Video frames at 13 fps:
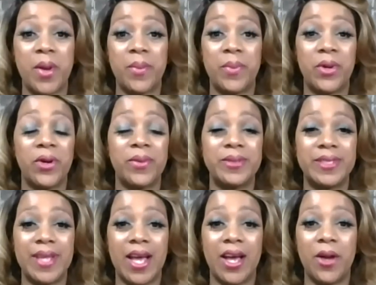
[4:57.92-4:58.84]
remember
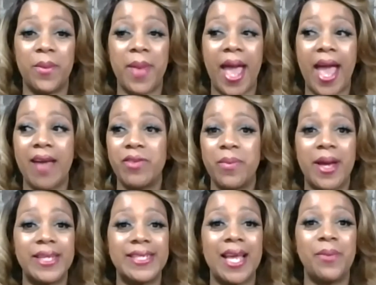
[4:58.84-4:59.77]
having
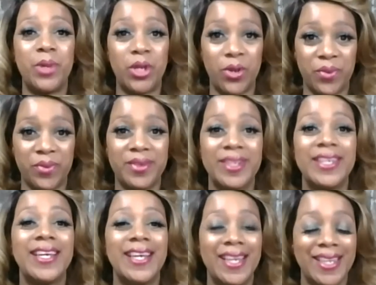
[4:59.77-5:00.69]
my debut
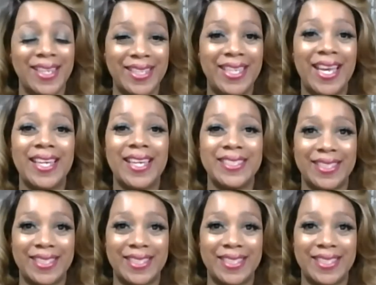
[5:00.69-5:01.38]
Yes.